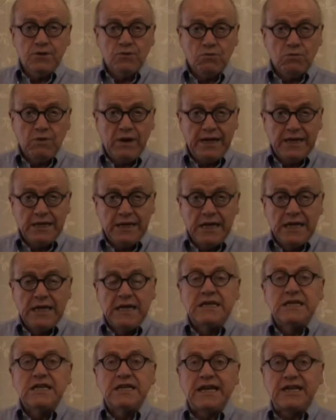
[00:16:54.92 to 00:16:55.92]
right?
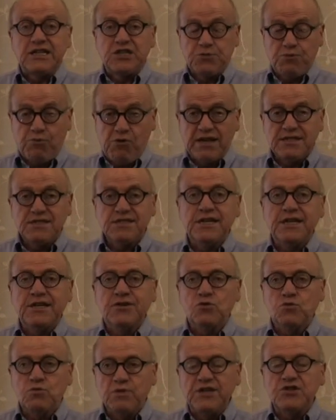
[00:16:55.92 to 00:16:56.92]
Expressing
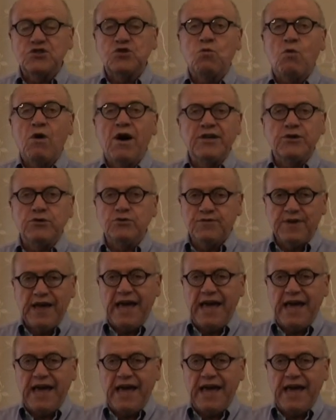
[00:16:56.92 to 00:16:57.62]
the reason why you've